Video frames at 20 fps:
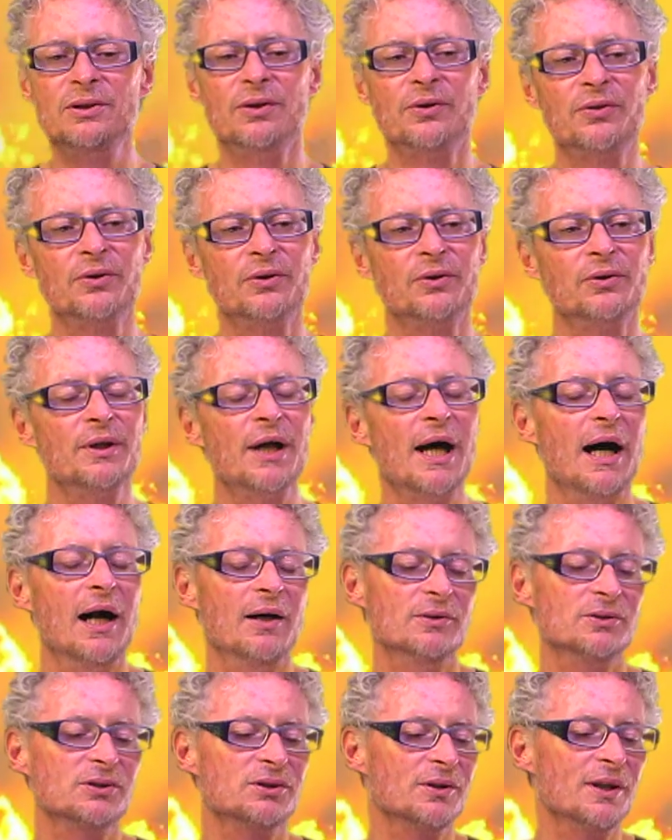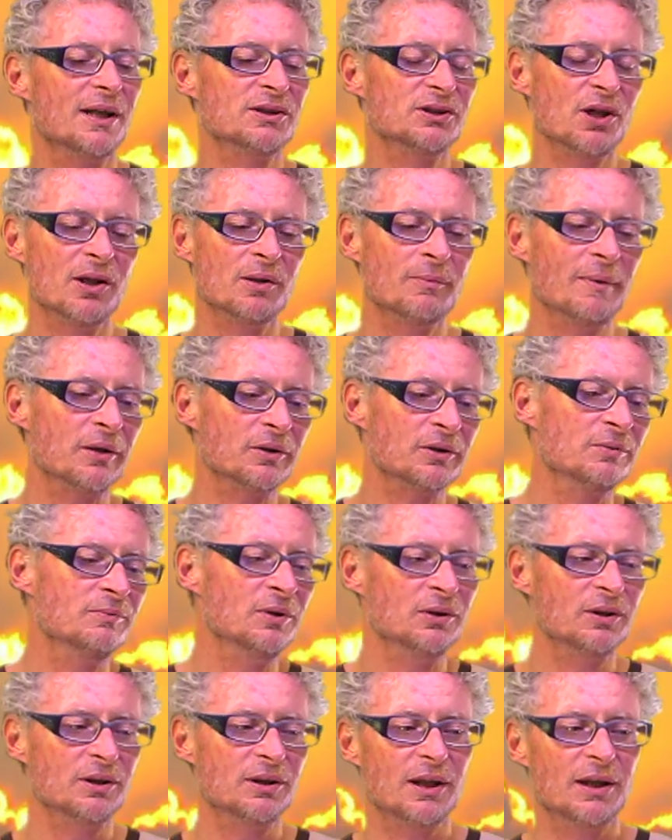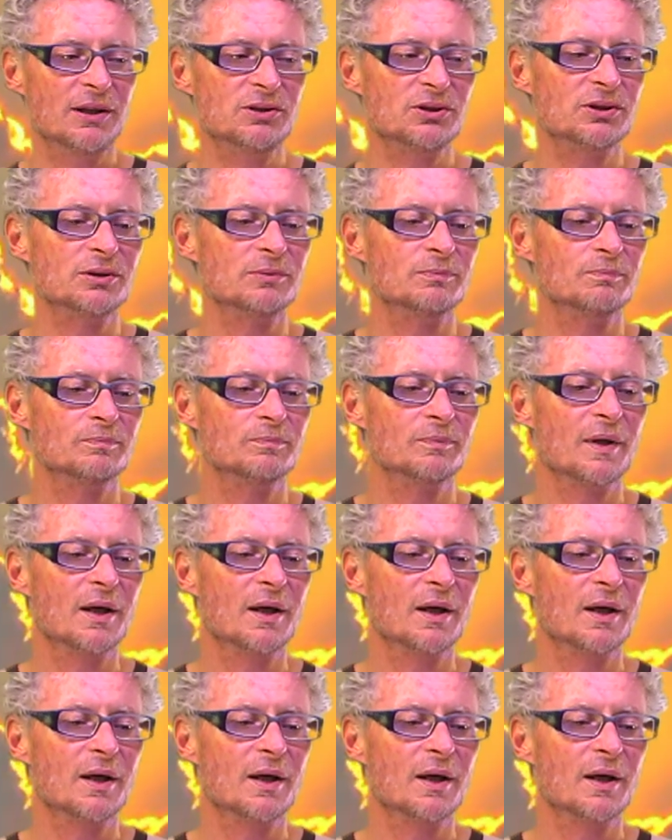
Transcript: your third house. So that's all about communication.